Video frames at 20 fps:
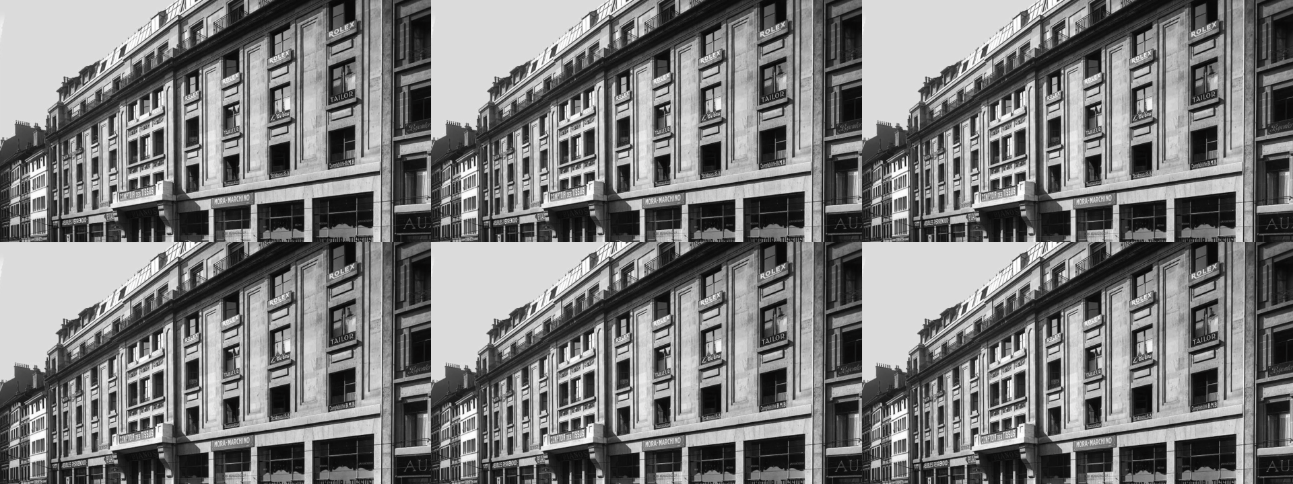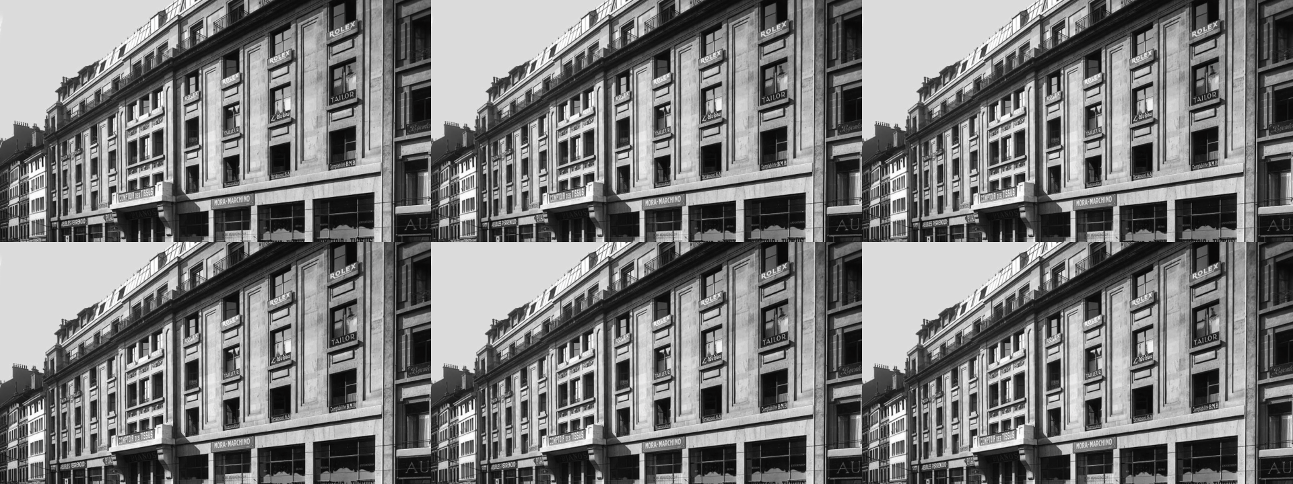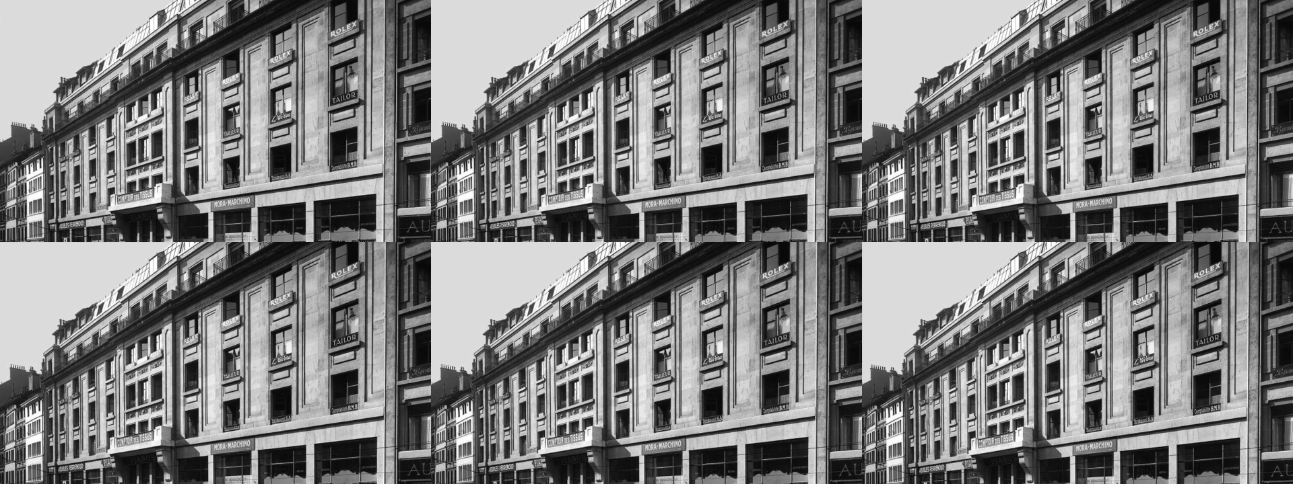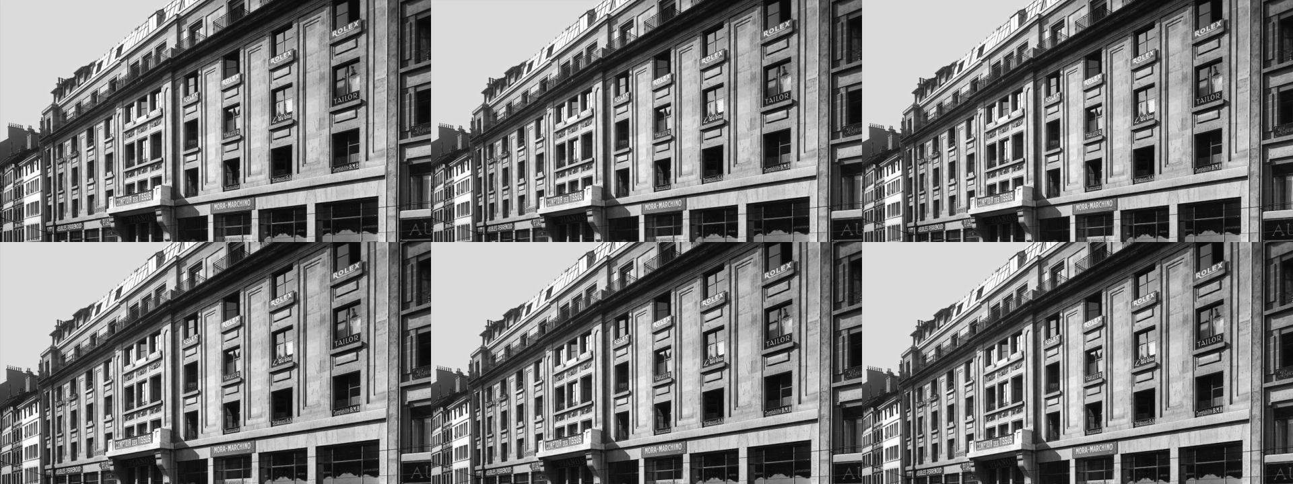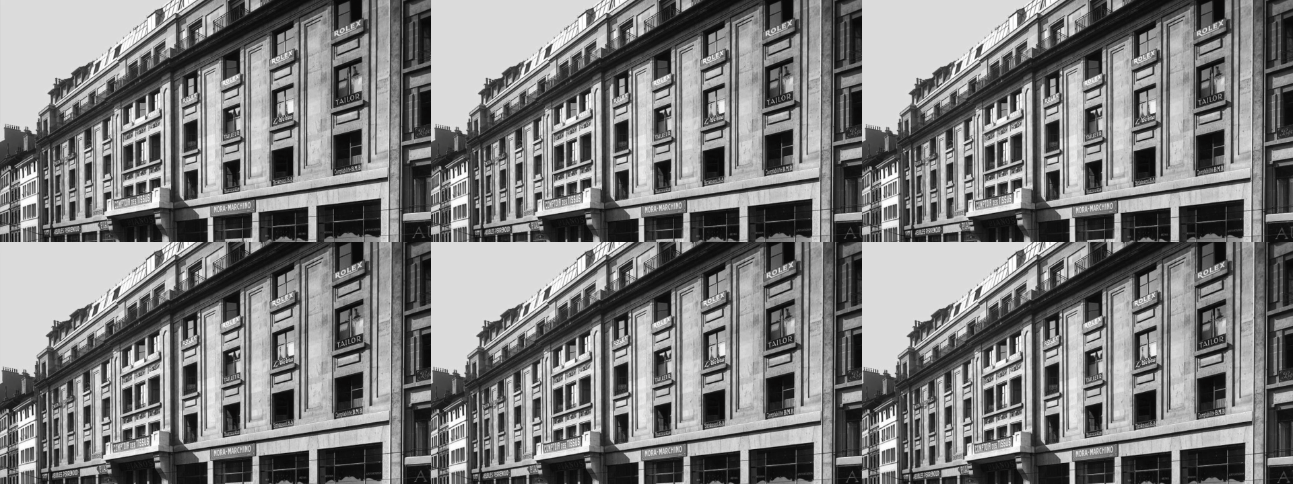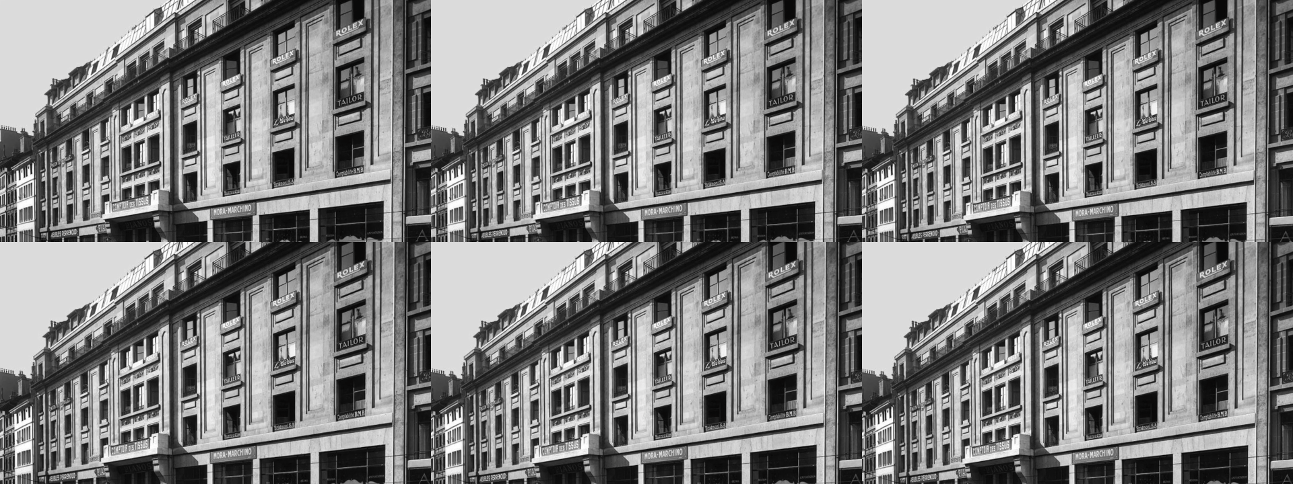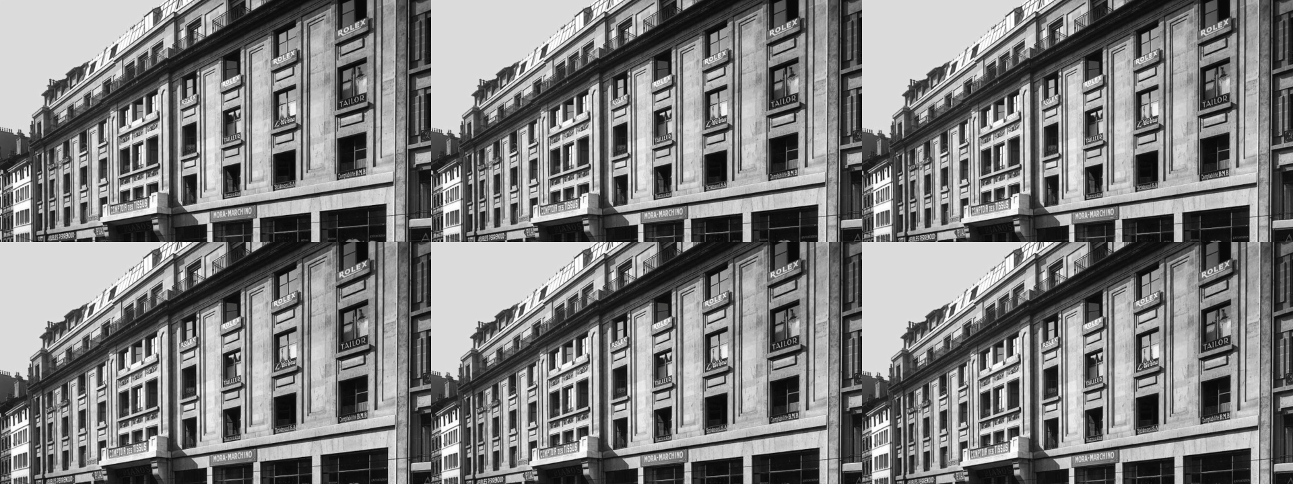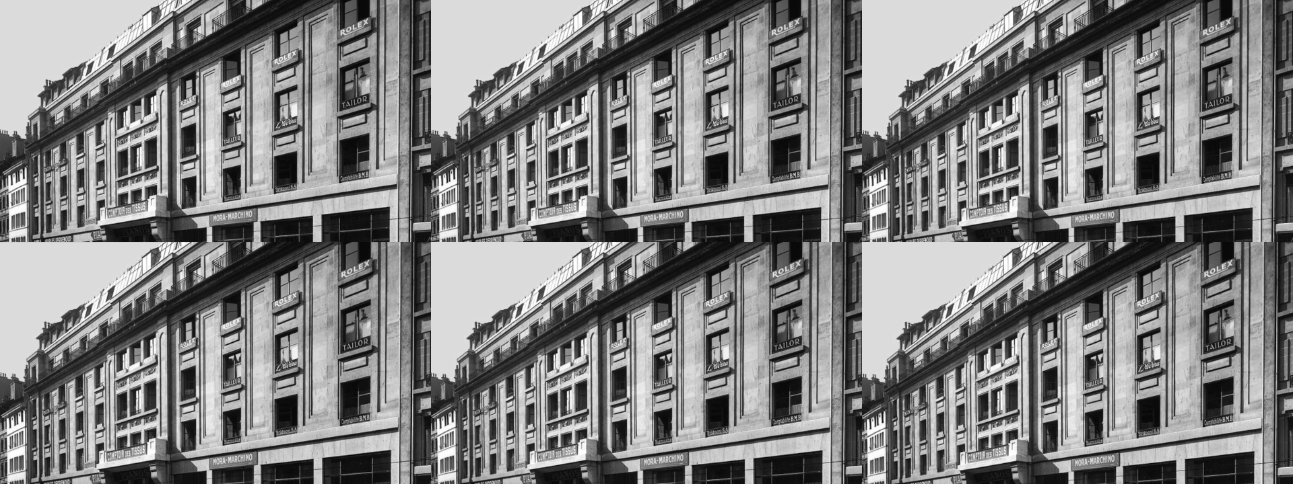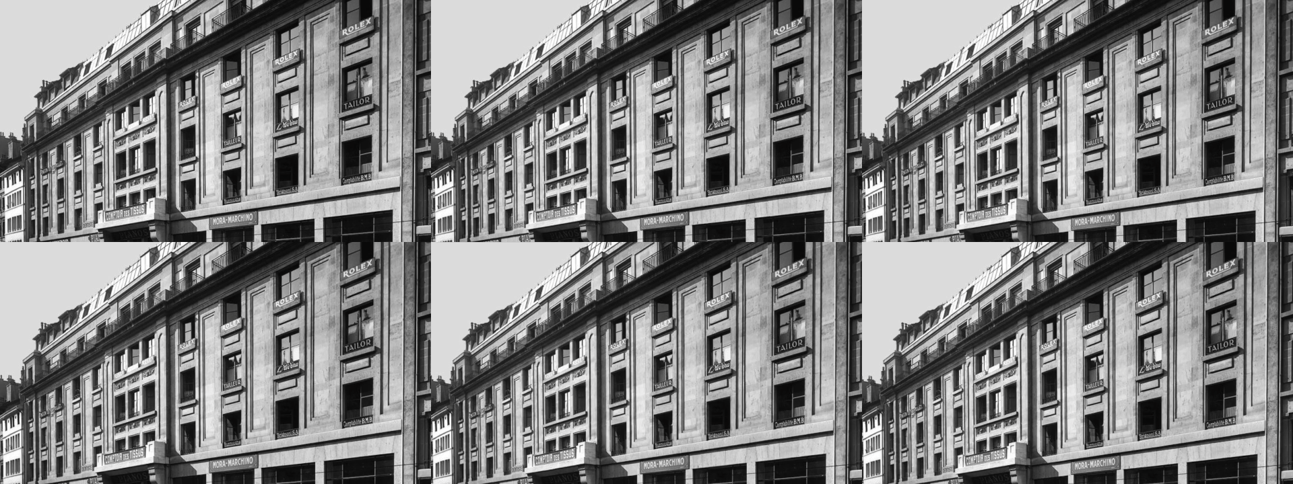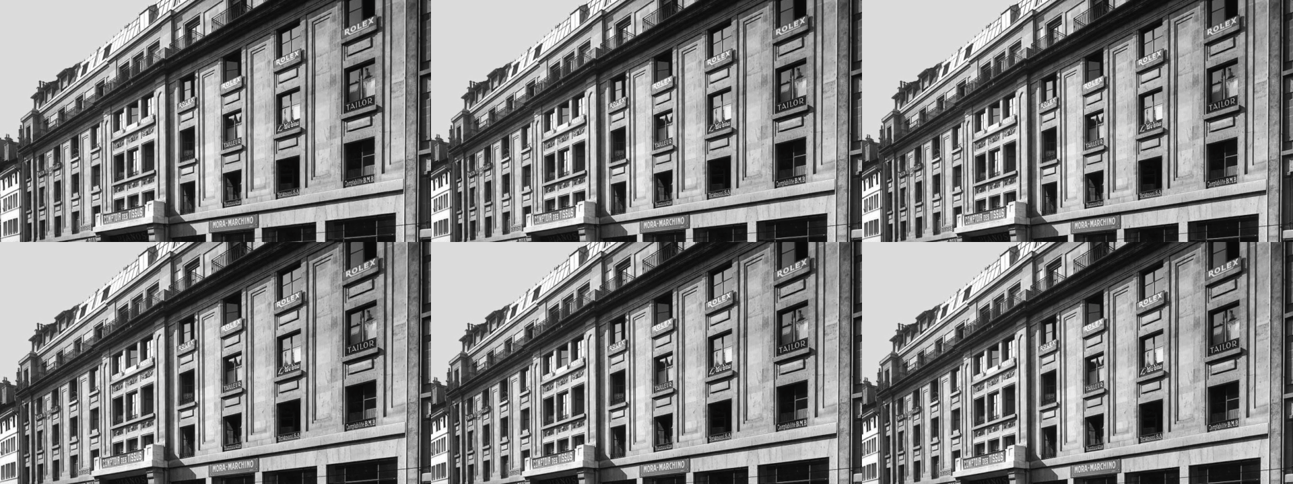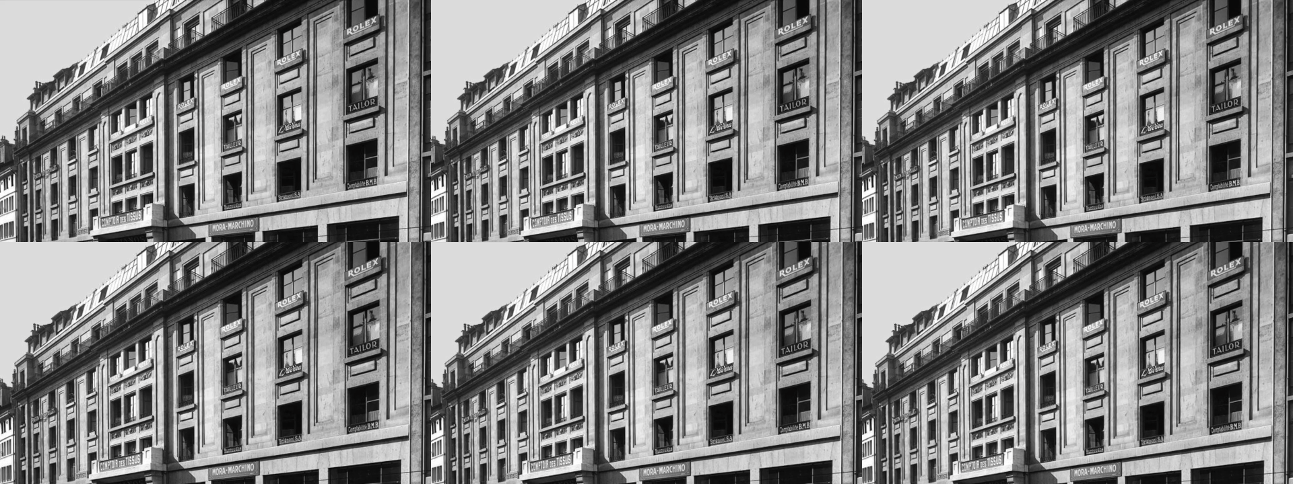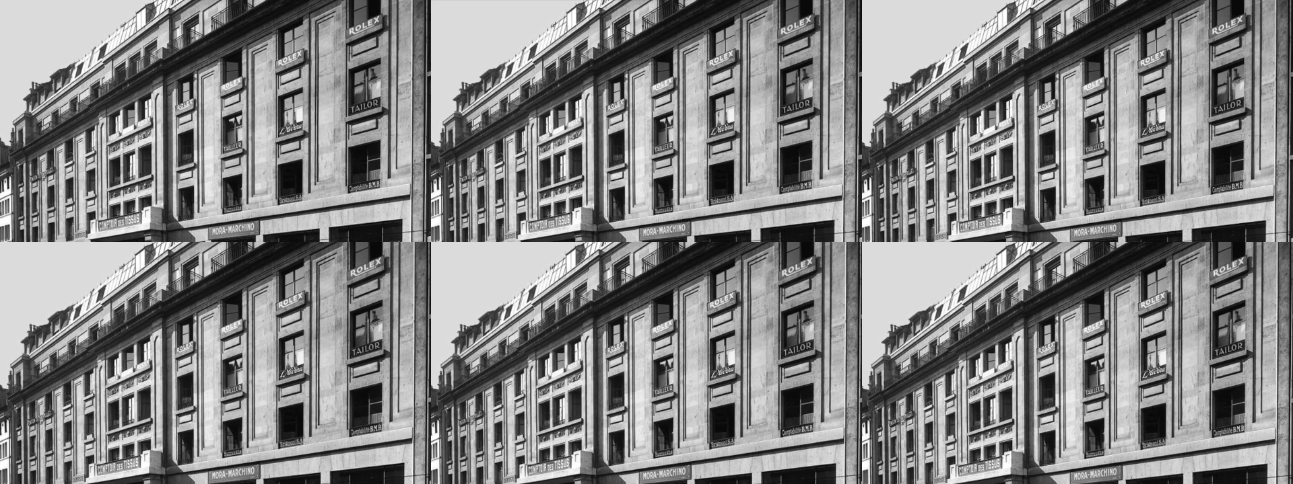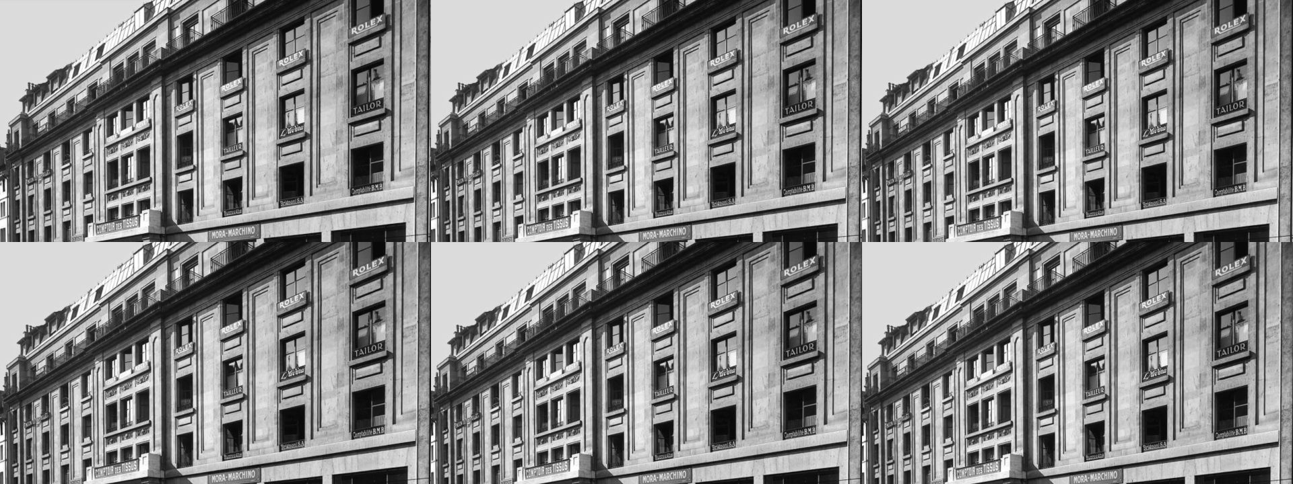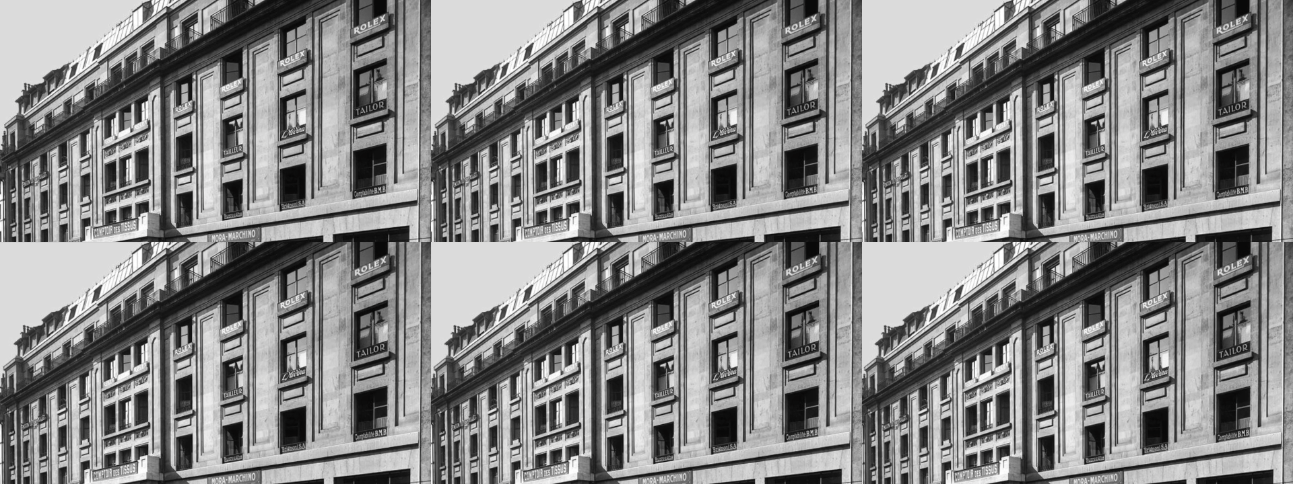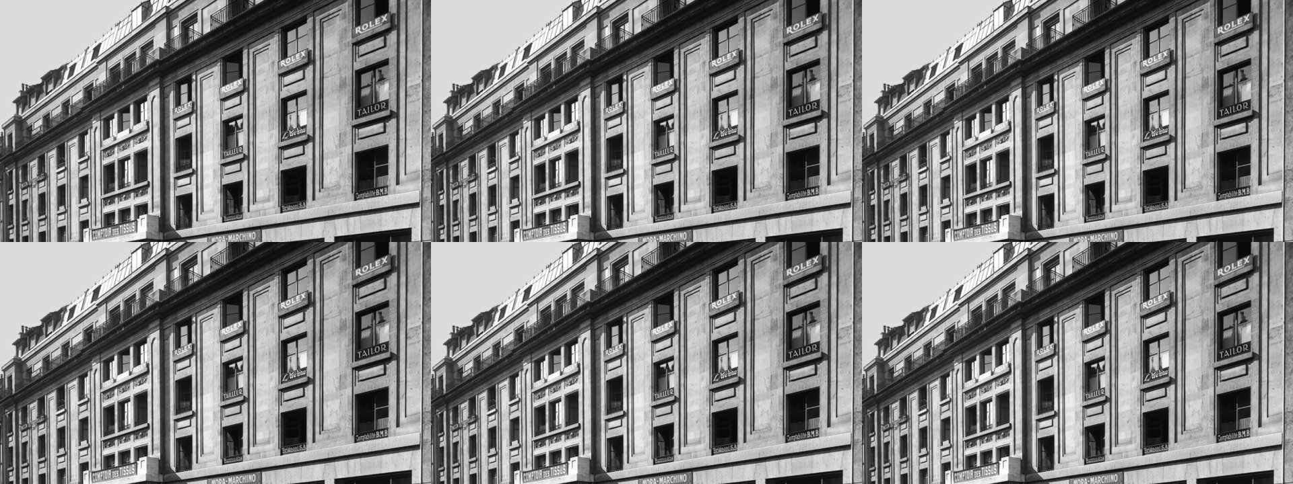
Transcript: No face is visible, so there are no lips to read.